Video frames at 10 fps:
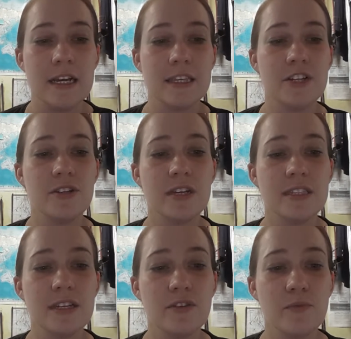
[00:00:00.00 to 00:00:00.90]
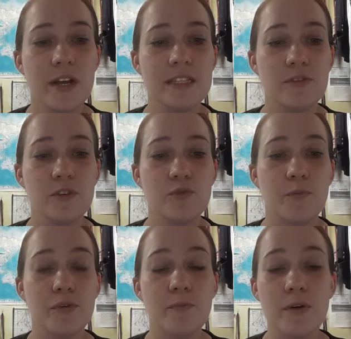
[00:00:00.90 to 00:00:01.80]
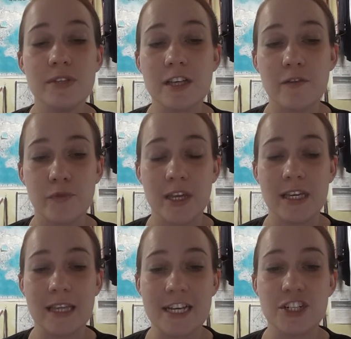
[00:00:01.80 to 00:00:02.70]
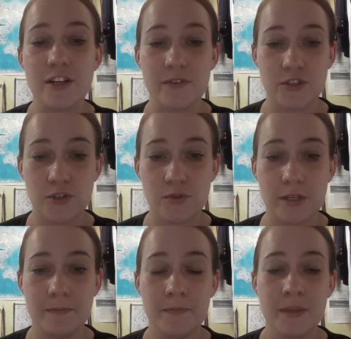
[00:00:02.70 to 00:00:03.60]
they should consider ways in which will promote self-regulation of the student.